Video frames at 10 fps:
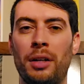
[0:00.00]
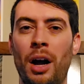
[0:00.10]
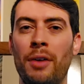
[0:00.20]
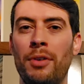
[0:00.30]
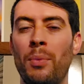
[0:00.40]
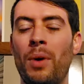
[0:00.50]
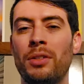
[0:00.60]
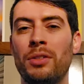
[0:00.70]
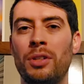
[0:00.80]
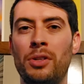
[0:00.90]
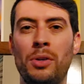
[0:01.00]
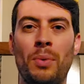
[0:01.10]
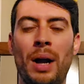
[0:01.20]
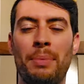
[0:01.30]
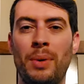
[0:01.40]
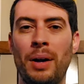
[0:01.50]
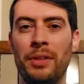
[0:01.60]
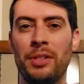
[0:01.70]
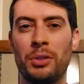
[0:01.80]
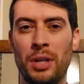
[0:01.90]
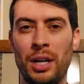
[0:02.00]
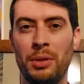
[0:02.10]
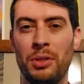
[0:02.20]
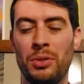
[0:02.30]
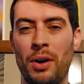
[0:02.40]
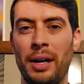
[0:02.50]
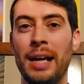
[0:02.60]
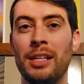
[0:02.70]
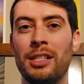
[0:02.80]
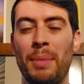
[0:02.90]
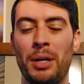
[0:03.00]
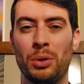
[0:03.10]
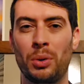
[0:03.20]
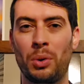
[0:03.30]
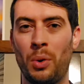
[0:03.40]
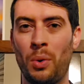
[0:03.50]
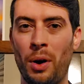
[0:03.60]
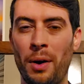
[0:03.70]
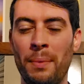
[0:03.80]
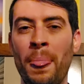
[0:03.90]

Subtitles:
cover wants to do wrapped around this incredibly strong asymmetrical core.